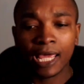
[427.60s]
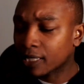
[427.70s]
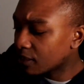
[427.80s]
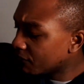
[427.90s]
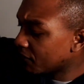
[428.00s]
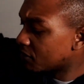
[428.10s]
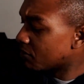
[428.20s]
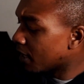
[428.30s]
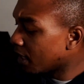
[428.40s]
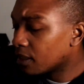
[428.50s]
it. It fits my
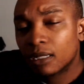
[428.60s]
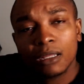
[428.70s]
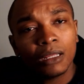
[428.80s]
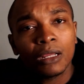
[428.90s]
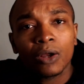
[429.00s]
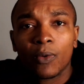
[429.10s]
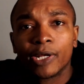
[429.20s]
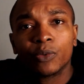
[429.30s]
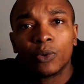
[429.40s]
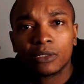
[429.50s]
hand
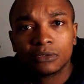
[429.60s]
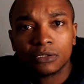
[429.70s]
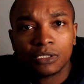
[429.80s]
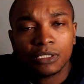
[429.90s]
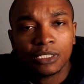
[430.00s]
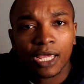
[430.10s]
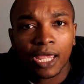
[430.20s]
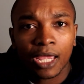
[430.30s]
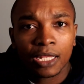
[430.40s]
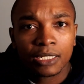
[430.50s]
quite well,
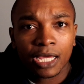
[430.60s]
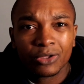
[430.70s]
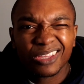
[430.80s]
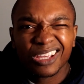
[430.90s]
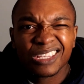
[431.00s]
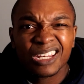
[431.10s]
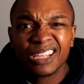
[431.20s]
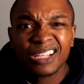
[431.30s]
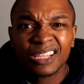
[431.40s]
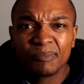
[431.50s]
and I don't think it's
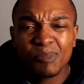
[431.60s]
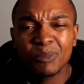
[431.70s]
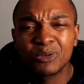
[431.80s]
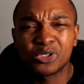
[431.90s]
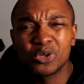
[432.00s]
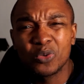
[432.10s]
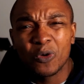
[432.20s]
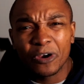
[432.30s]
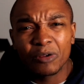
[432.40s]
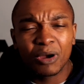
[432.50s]
anything that people should
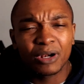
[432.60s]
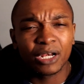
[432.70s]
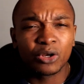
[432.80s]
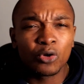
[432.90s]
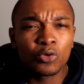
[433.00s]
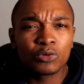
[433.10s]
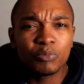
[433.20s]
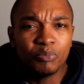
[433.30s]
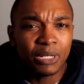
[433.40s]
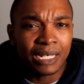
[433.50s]
worry about. I don't
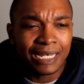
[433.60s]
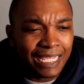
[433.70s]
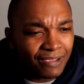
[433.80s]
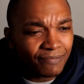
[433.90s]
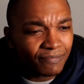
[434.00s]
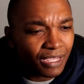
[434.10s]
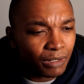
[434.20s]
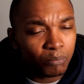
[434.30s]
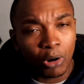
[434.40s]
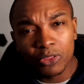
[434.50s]
believe it
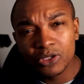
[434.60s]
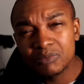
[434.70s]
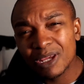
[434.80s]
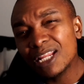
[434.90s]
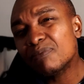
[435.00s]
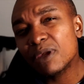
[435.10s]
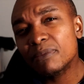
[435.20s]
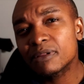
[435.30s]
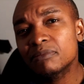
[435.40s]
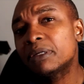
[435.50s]
bothers many
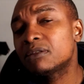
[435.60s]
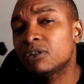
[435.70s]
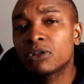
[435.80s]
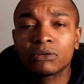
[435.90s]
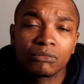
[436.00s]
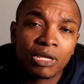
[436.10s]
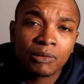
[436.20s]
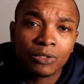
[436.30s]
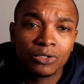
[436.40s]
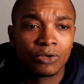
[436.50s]
people, but you know, maybe
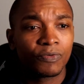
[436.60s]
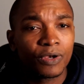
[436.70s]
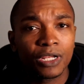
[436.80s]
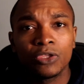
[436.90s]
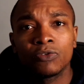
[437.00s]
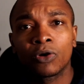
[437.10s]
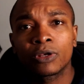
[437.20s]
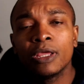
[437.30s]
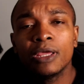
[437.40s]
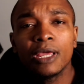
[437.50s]
you're different and you've got
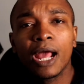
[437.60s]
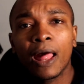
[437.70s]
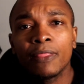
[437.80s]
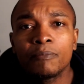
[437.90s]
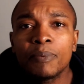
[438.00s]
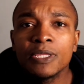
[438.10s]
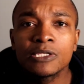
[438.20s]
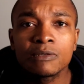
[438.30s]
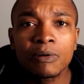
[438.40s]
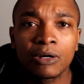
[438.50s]
other opinions
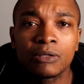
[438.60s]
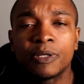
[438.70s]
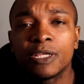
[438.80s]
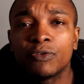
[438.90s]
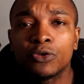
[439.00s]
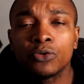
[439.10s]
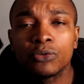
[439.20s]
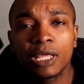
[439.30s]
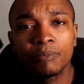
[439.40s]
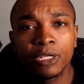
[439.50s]
about it, but if you do,
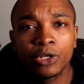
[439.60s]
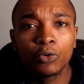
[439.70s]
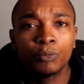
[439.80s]
let me know.